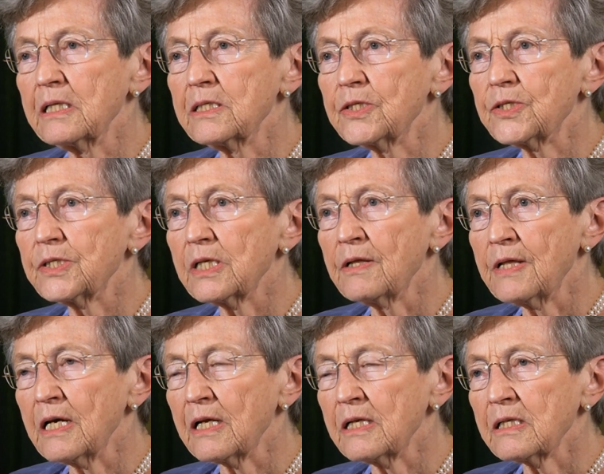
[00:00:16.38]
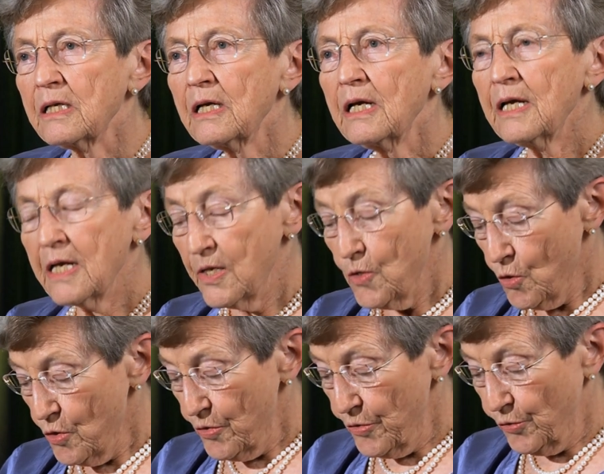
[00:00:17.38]
is that in
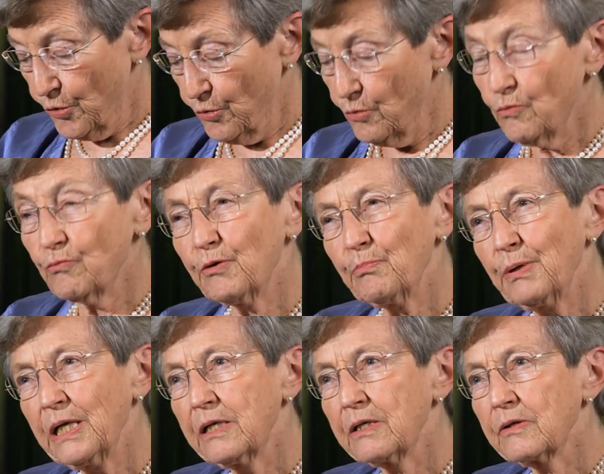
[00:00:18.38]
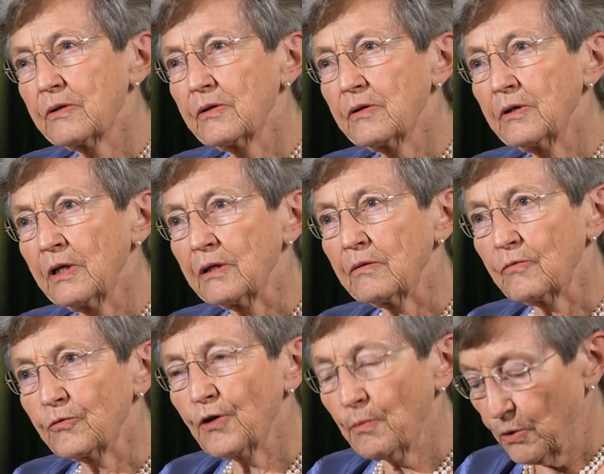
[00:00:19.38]
order to repair uh,
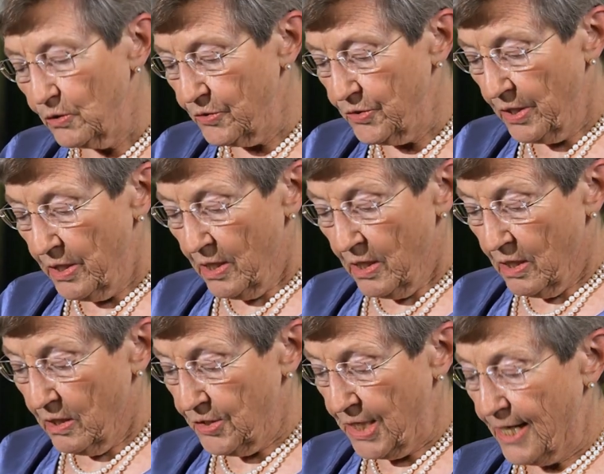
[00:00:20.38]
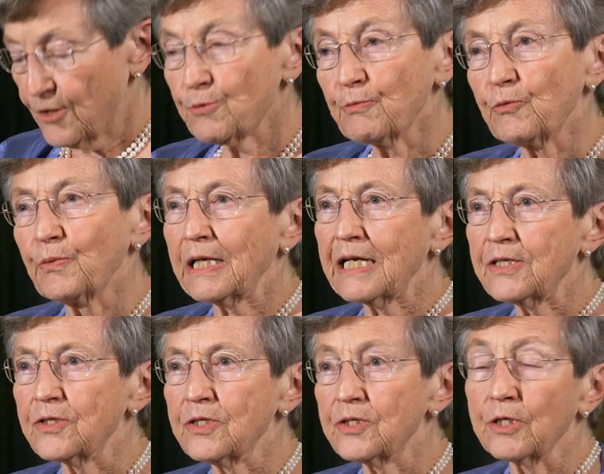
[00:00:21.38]
troubled attachment
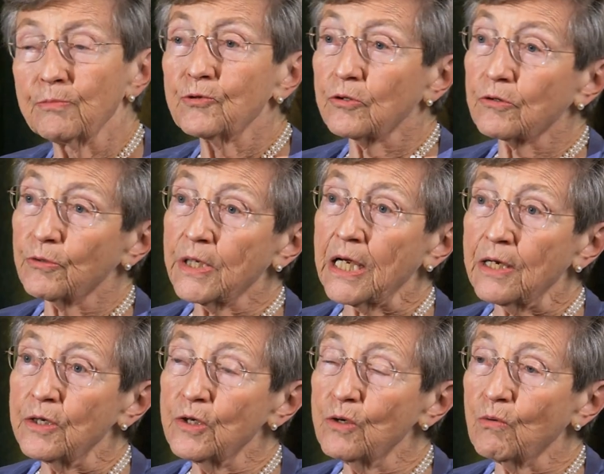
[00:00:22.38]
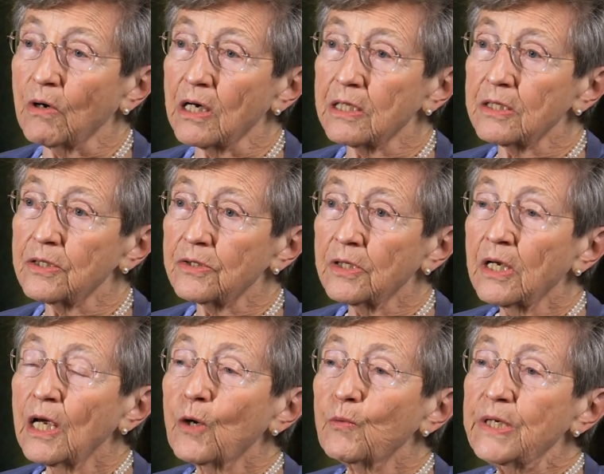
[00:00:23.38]
relationships or create new ones,
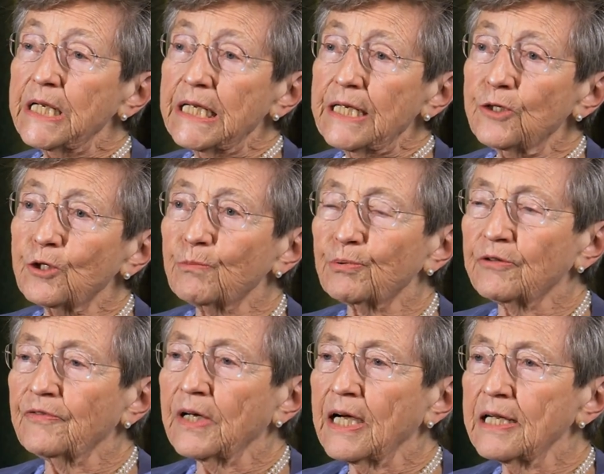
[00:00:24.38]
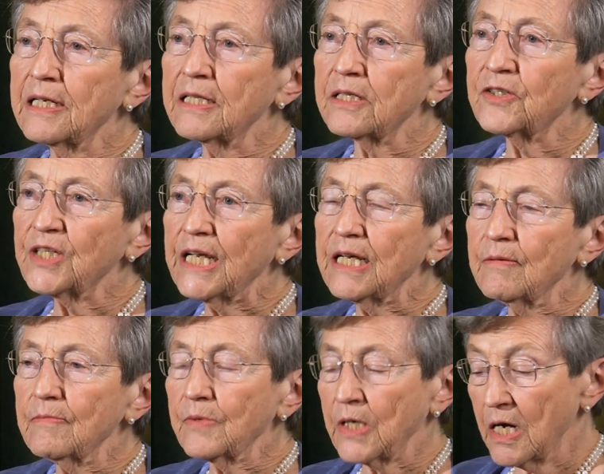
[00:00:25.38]
we need to provide the
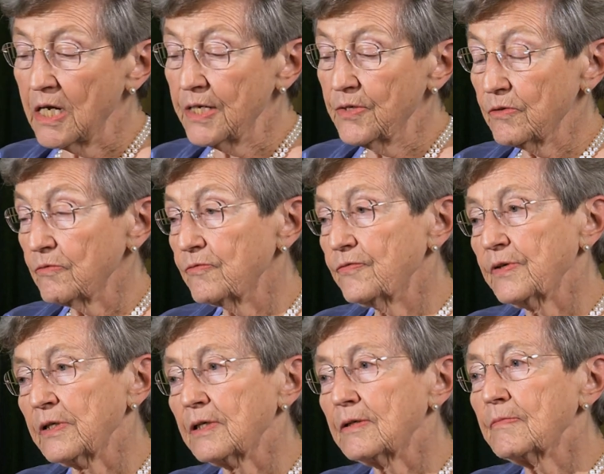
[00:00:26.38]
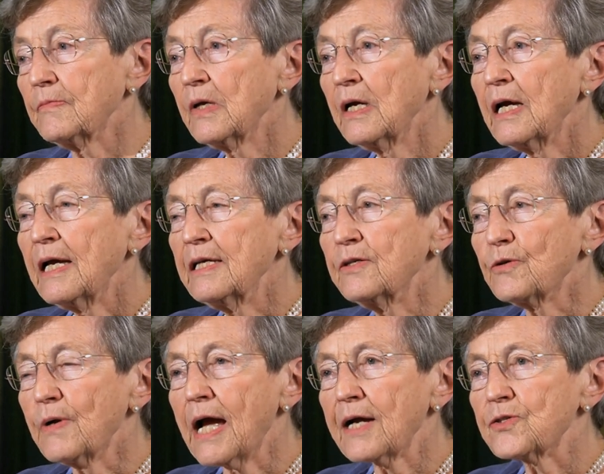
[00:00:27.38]
same kind of um,
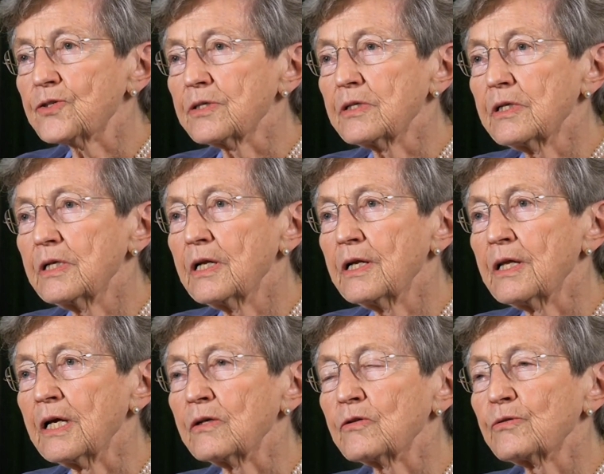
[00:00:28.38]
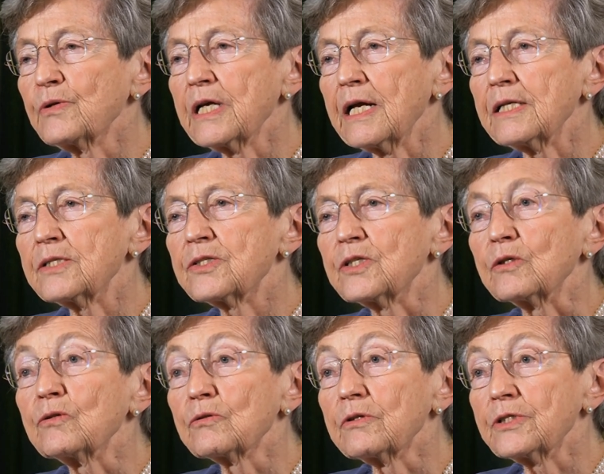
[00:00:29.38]
interaction that creates
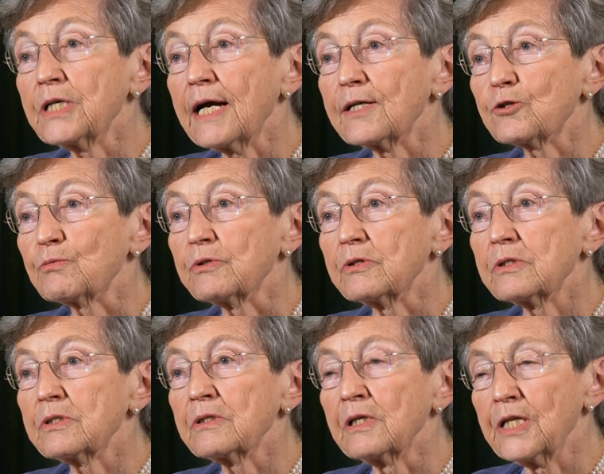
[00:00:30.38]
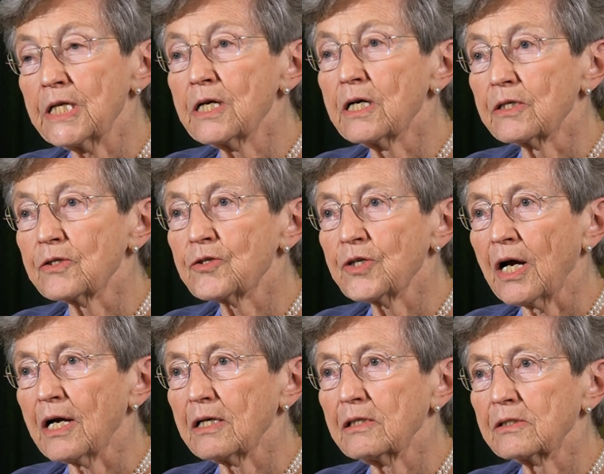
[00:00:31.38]
secure attachment in the young
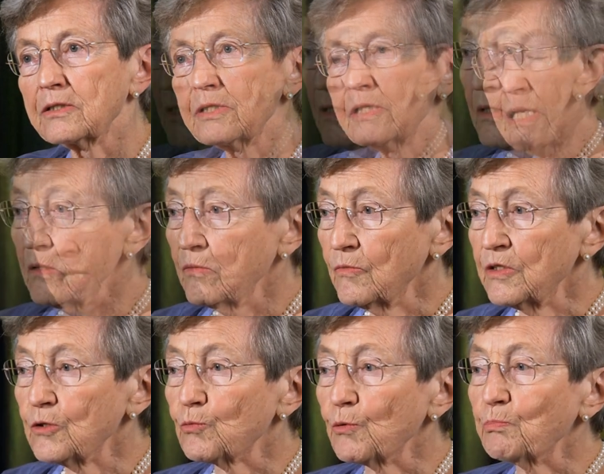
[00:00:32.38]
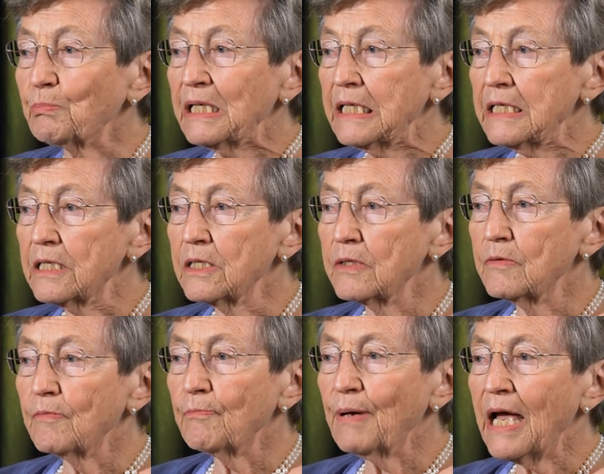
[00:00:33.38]
child these repeated
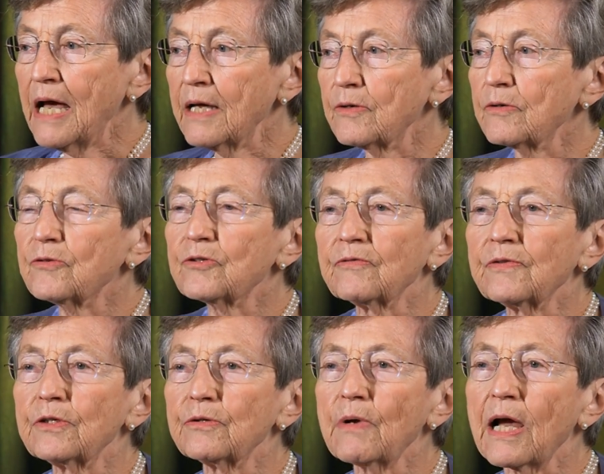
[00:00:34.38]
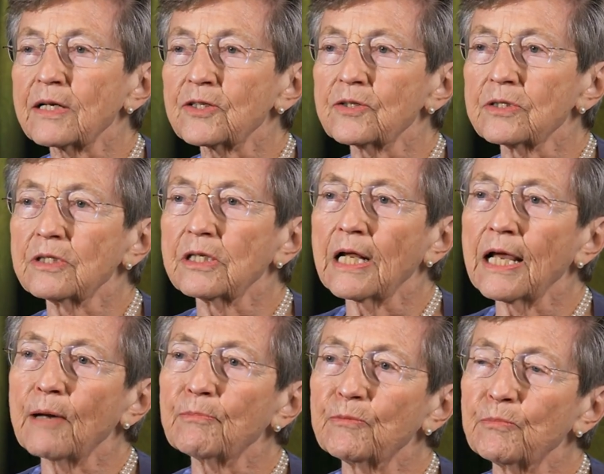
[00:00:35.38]
patterns of interaction that
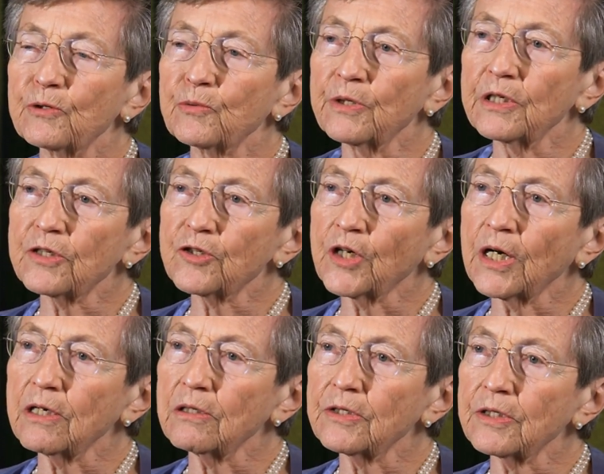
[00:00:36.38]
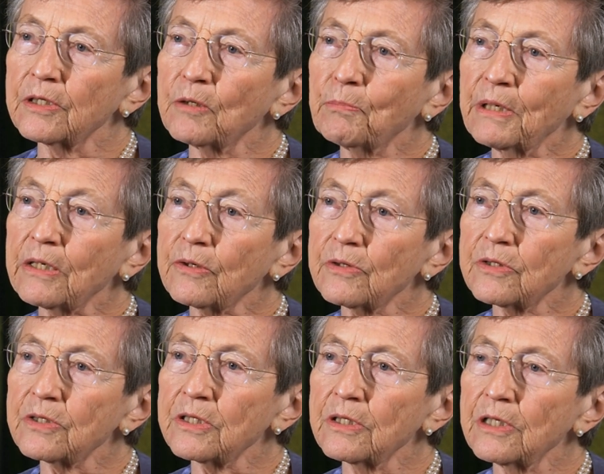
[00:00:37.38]
happen between a child and the
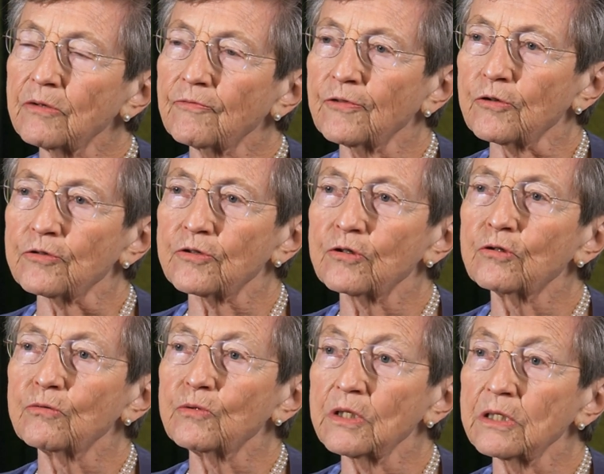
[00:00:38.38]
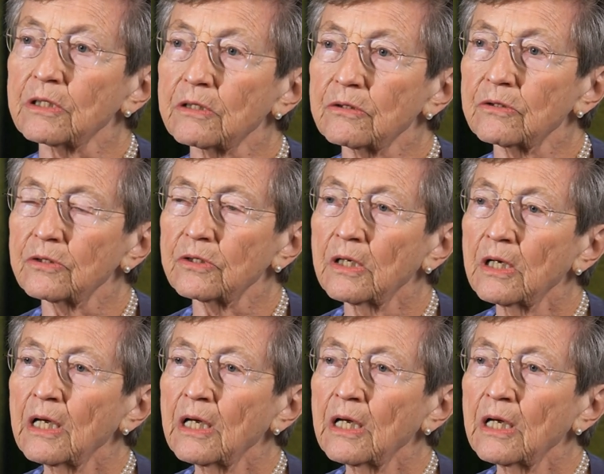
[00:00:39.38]
parent in the first two years